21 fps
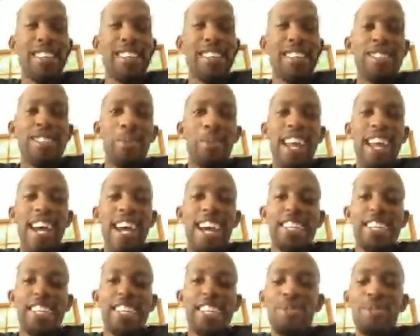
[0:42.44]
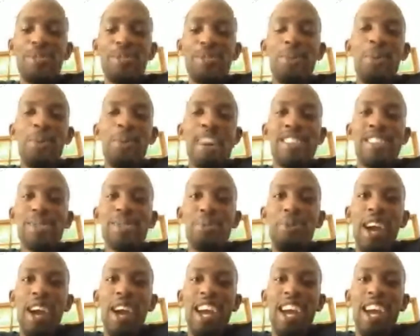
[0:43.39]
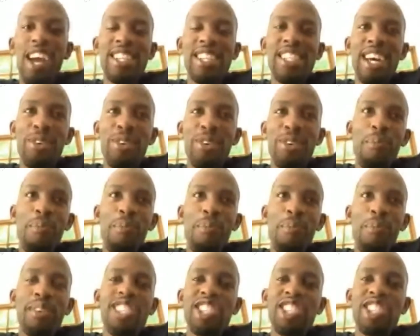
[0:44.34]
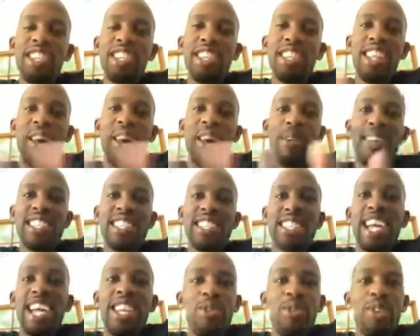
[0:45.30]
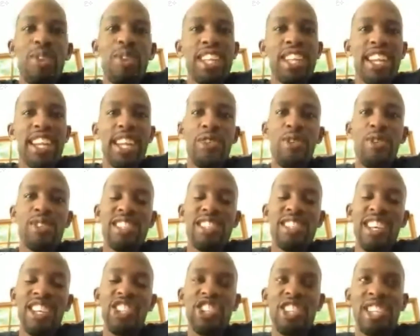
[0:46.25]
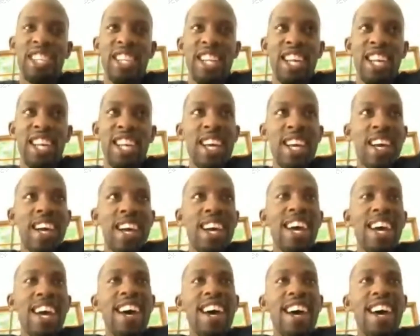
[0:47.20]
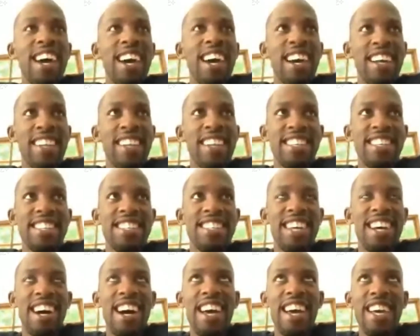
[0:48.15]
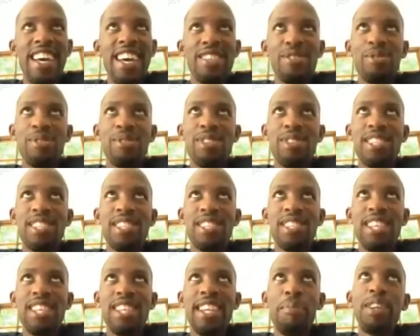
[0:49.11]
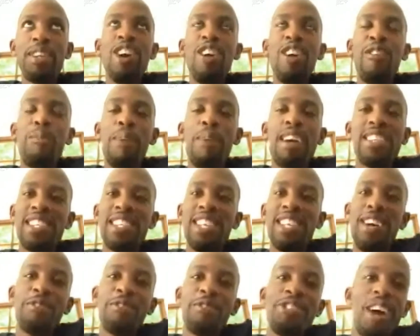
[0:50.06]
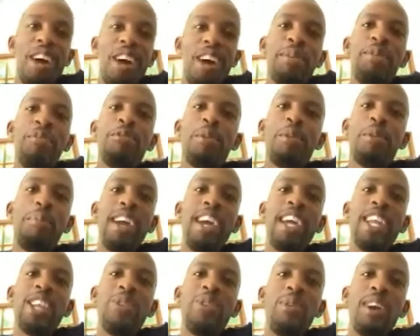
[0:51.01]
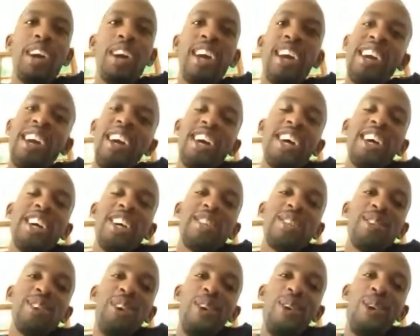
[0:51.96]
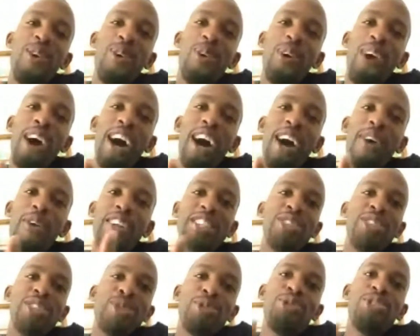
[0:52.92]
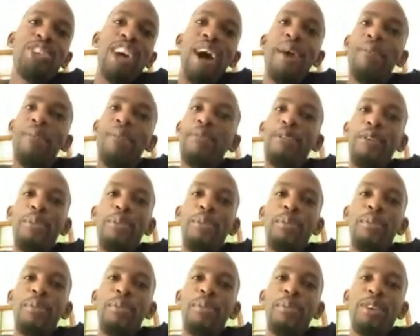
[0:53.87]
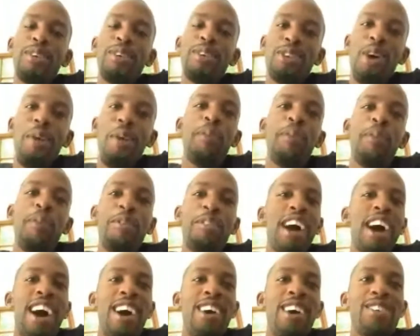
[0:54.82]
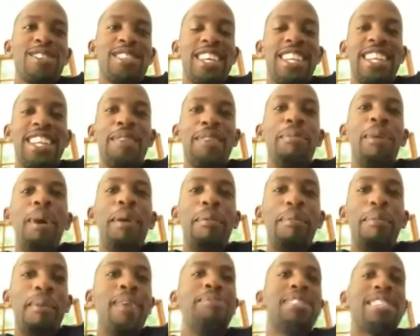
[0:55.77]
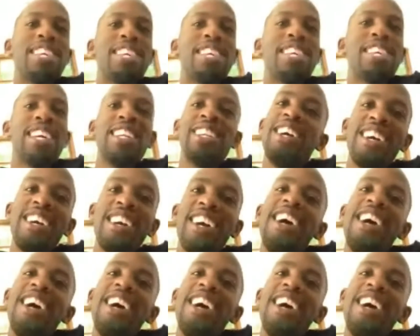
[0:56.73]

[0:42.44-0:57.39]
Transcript: Well, what I had to do was to enter a competition that was running on the radio station, and I had to send a picture of myself jumping from anywhere. So I wanted to jump from the top of the house, and then my mom said,